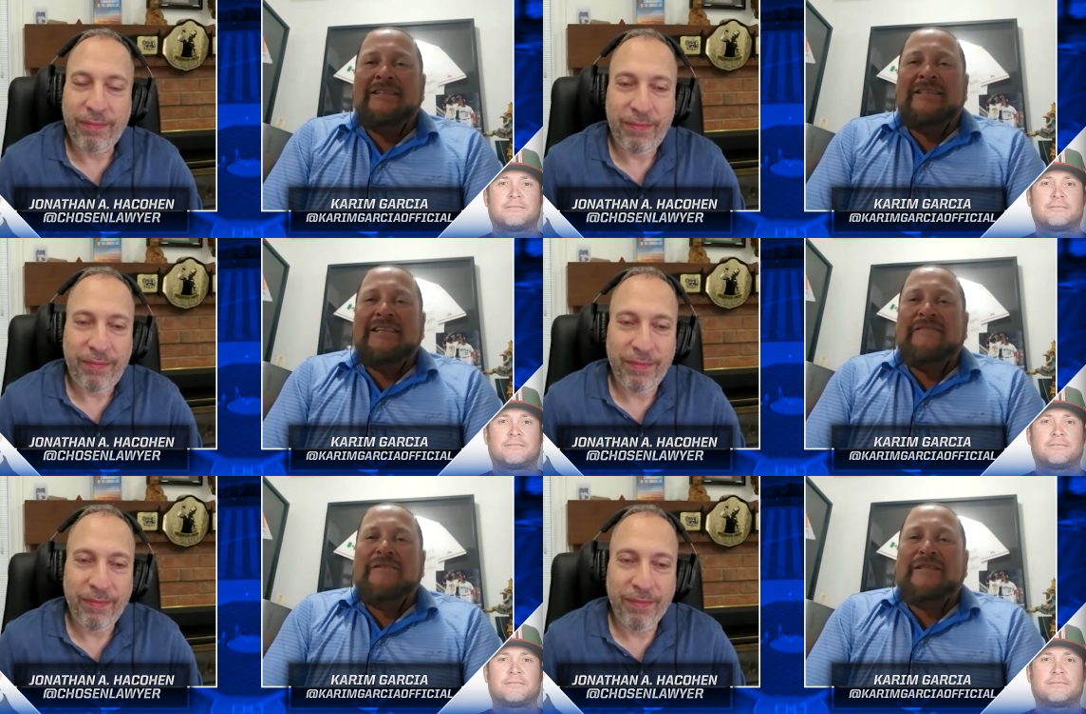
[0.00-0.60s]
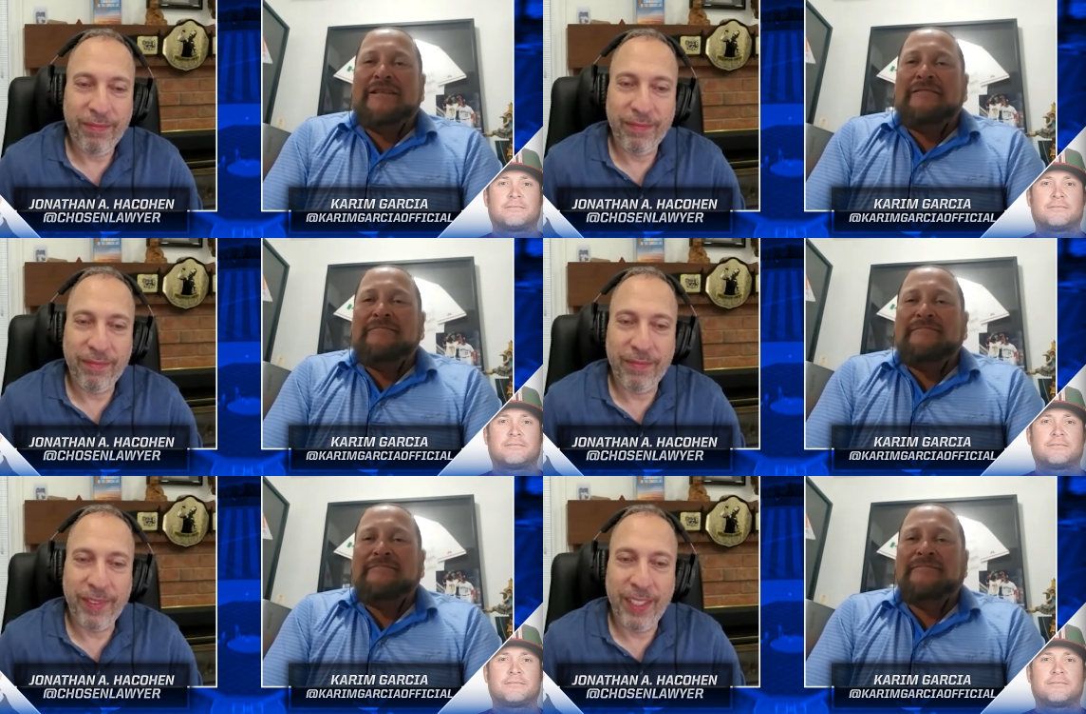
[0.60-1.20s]
Speaker 1: everything.
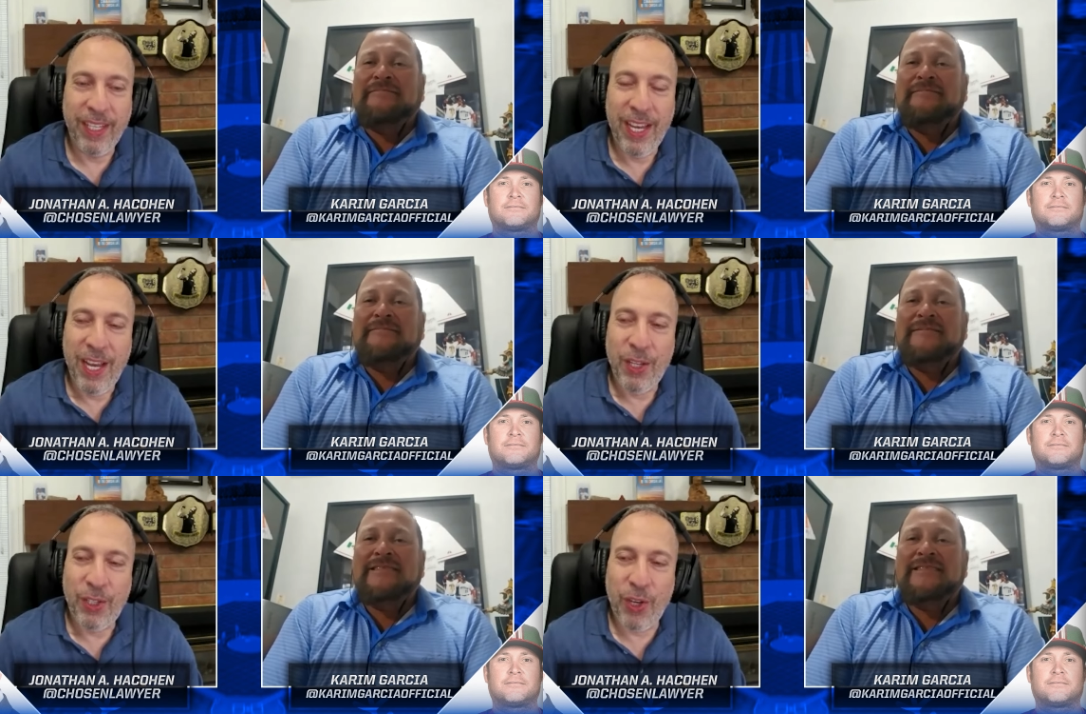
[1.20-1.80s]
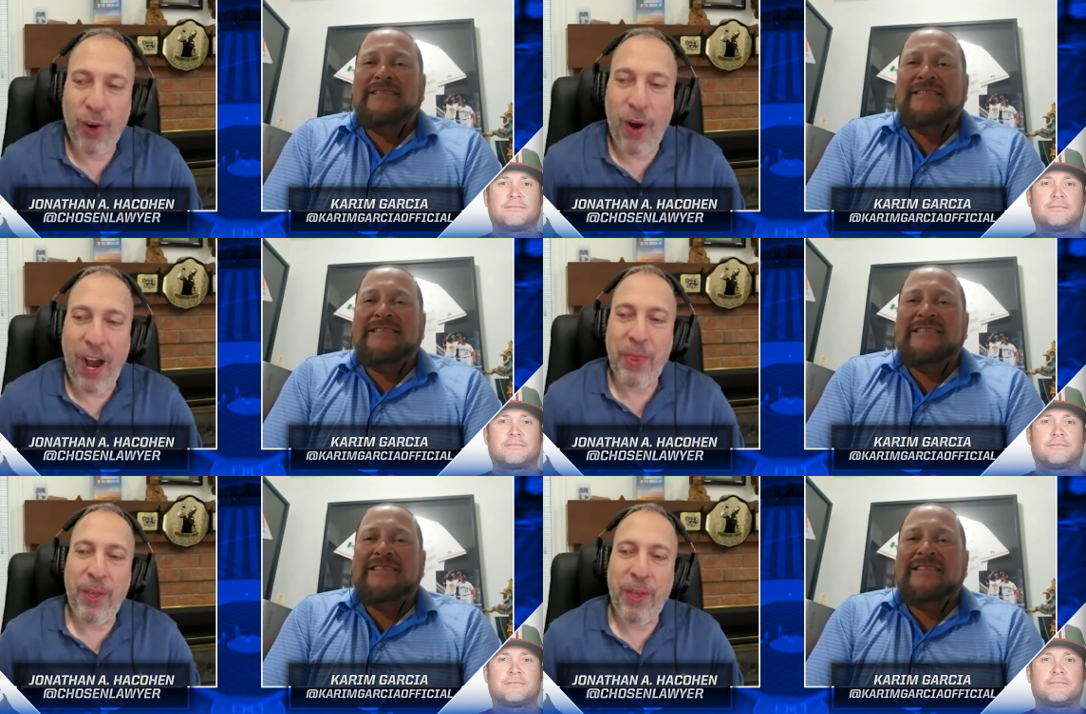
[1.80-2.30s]
Speaker 2: So I